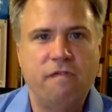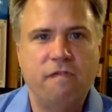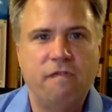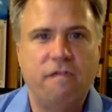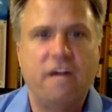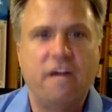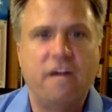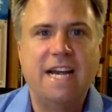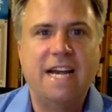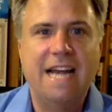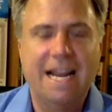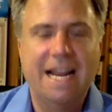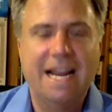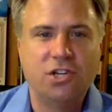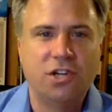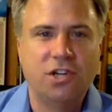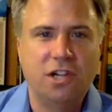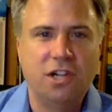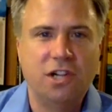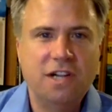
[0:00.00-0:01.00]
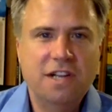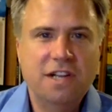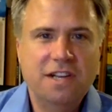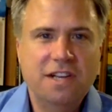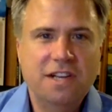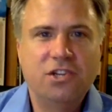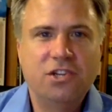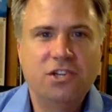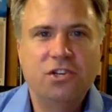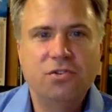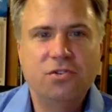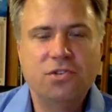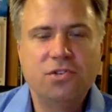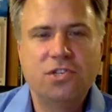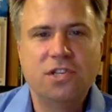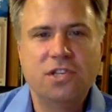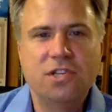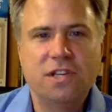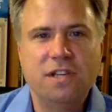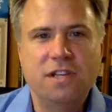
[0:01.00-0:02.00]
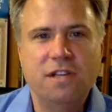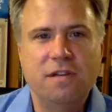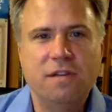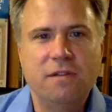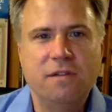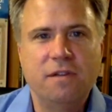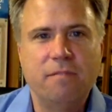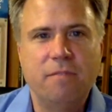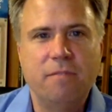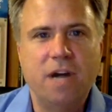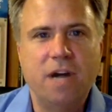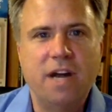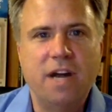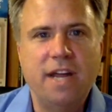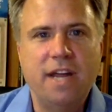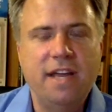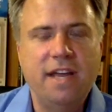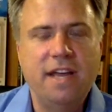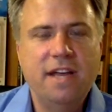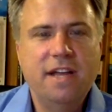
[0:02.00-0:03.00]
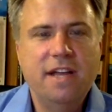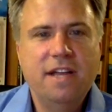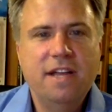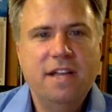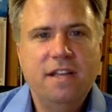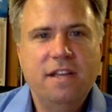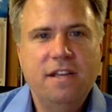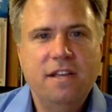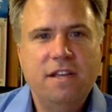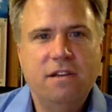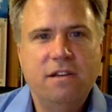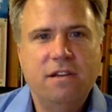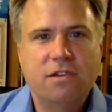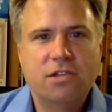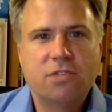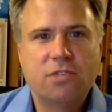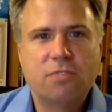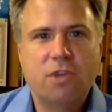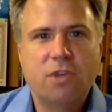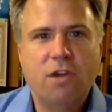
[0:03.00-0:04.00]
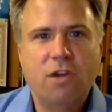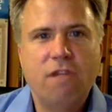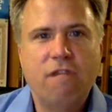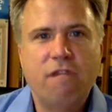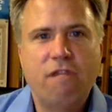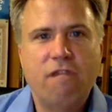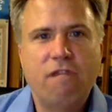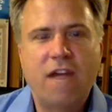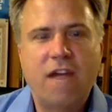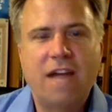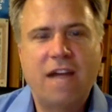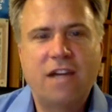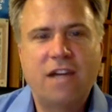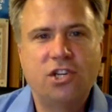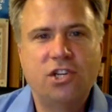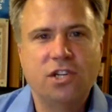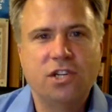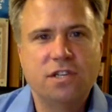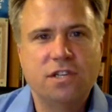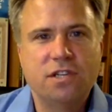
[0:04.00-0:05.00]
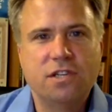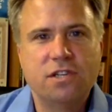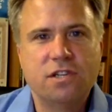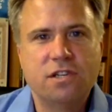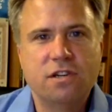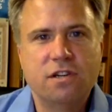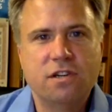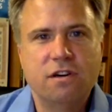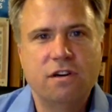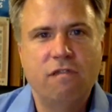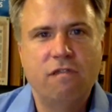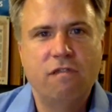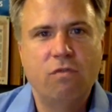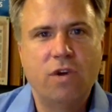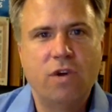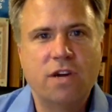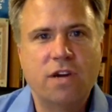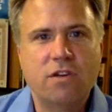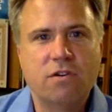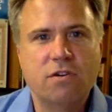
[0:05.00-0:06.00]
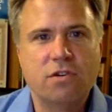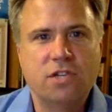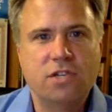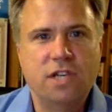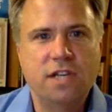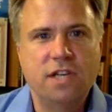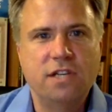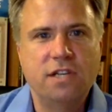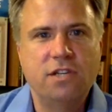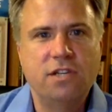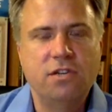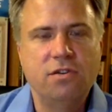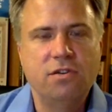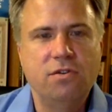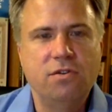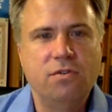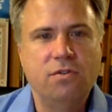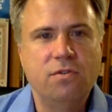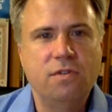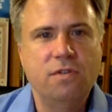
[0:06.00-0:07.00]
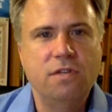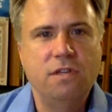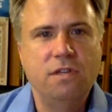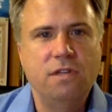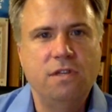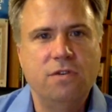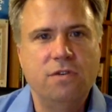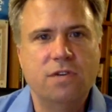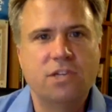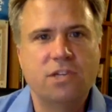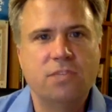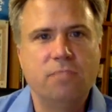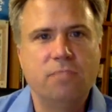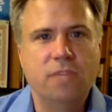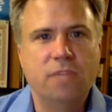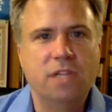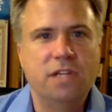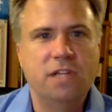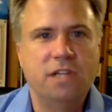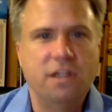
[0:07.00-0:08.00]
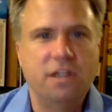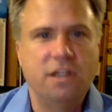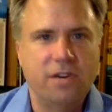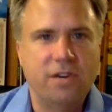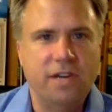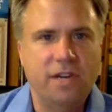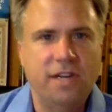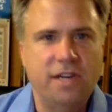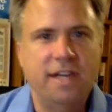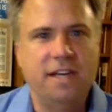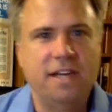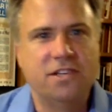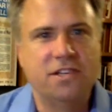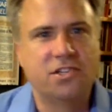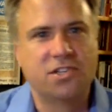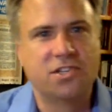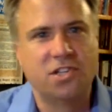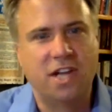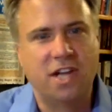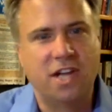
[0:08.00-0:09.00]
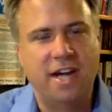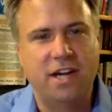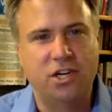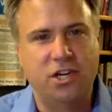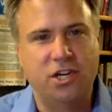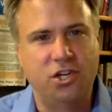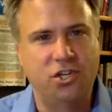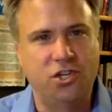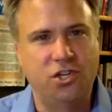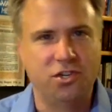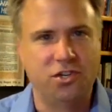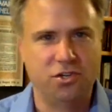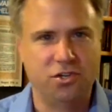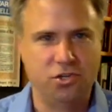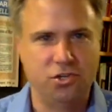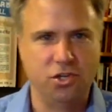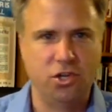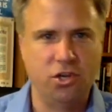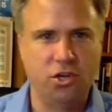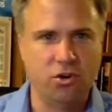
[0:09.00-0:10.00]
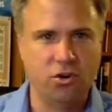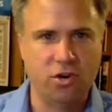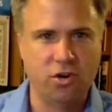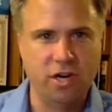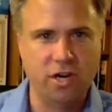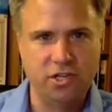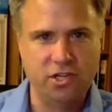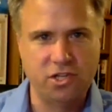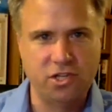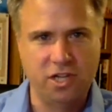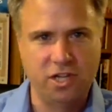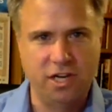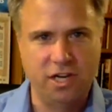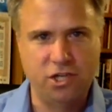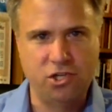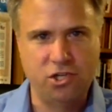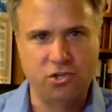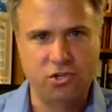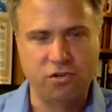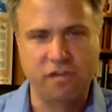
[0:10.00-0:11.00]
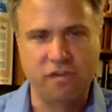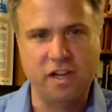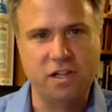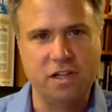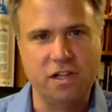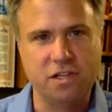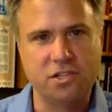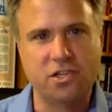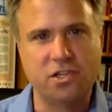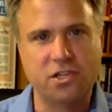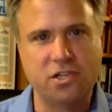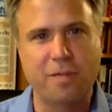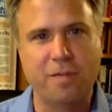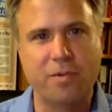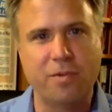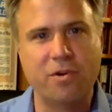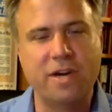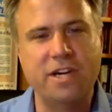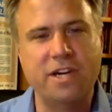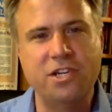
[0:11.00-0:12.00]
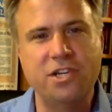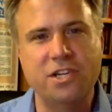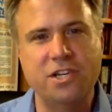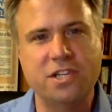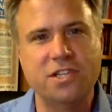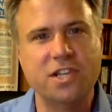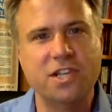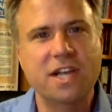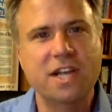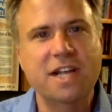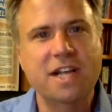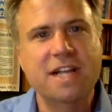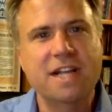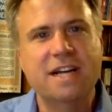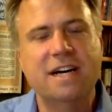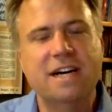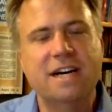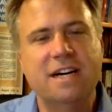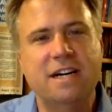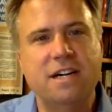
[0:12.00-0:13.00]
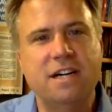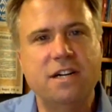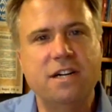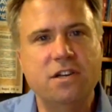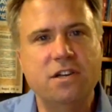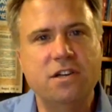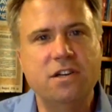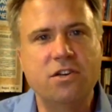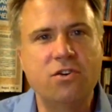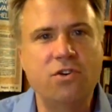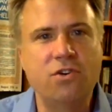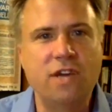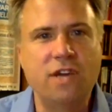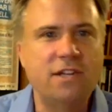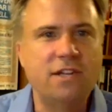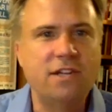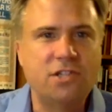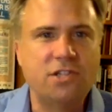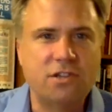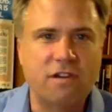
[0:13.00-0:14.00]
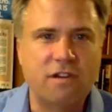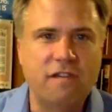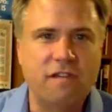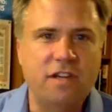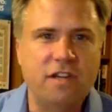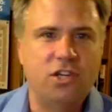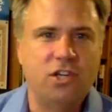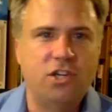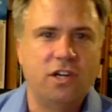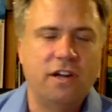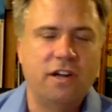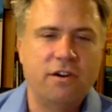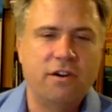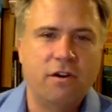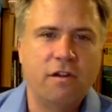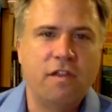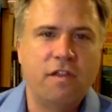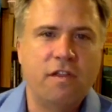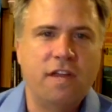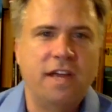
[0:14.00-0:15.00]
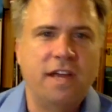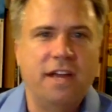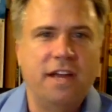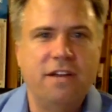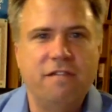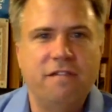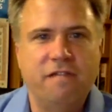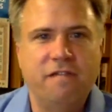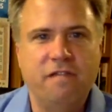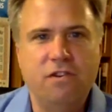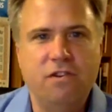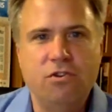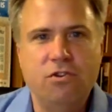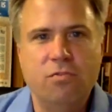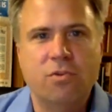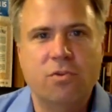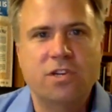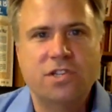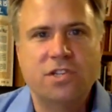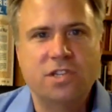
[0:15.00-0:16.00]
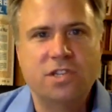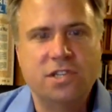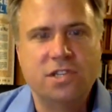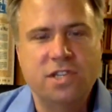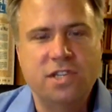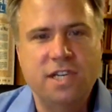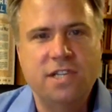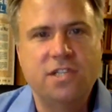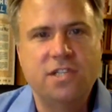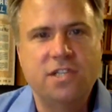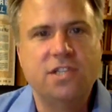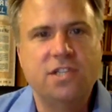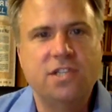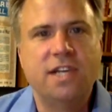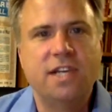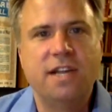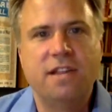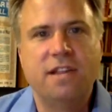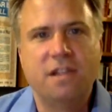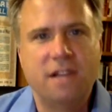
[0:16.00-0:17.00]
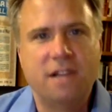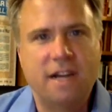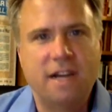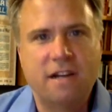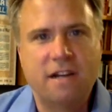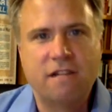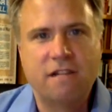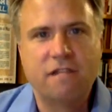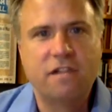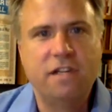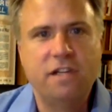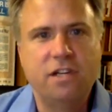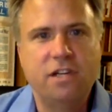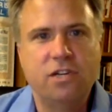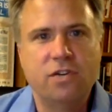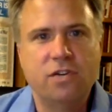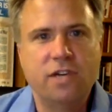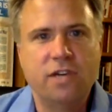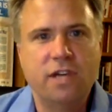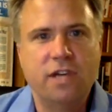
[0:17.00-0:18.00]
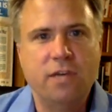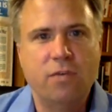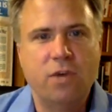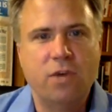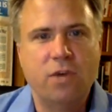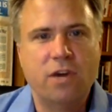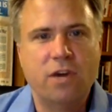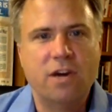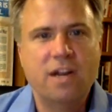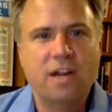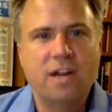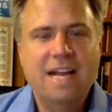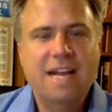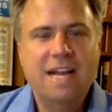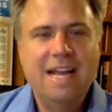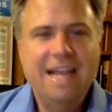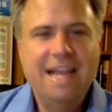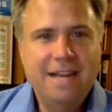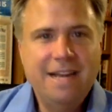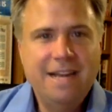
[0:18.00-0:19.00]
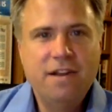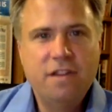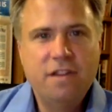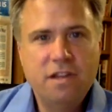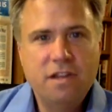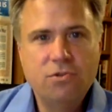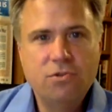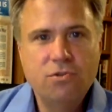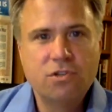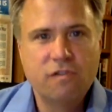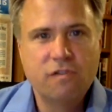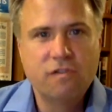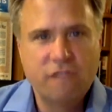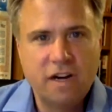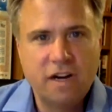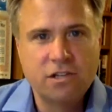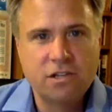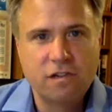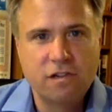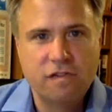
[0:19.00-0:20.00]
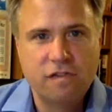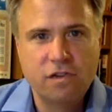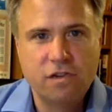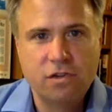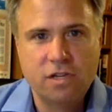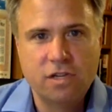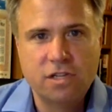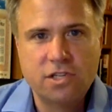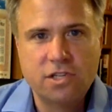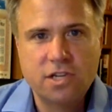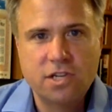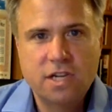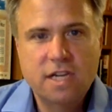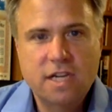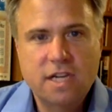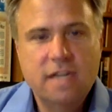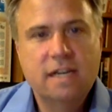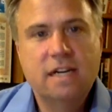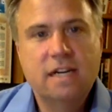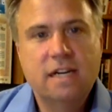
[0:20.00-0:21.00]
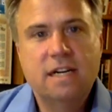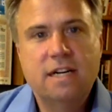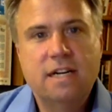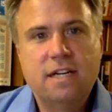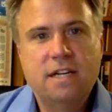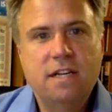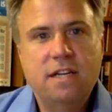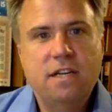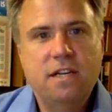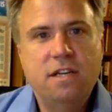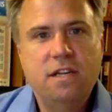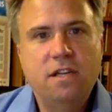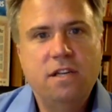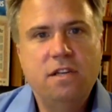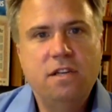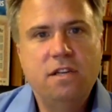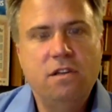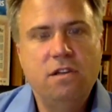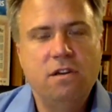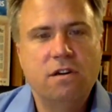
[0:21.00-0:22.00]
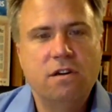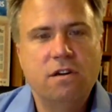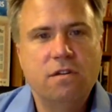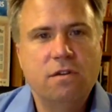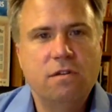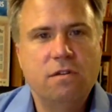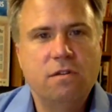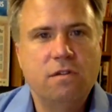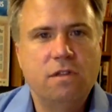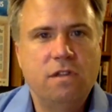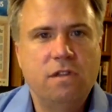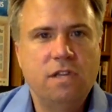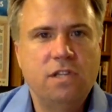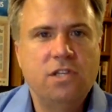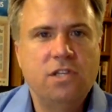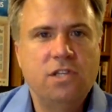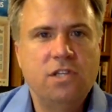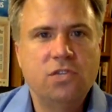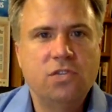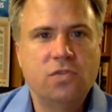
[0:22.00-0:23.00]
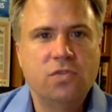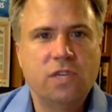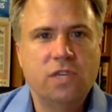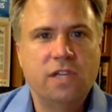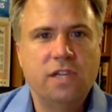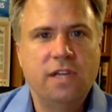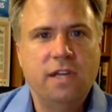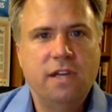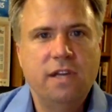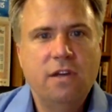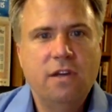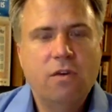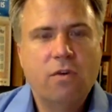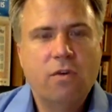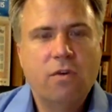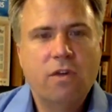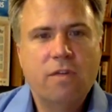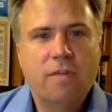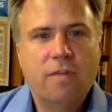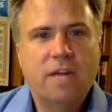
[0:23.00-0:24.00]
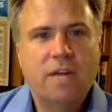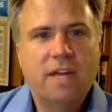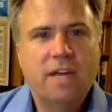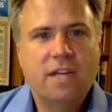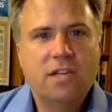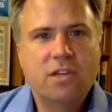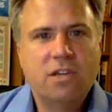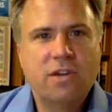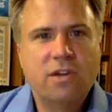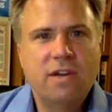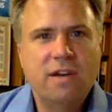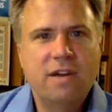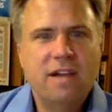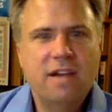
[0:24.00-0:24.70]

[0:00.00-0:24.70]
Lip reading: financial issues, the money, small fractions of what goes into the U.S. military / security / surveillance operations could end starvation on Earth, and numerous diseases, and the lack of clean drinking water, and the use of fossil fuels. This is really where the money is going.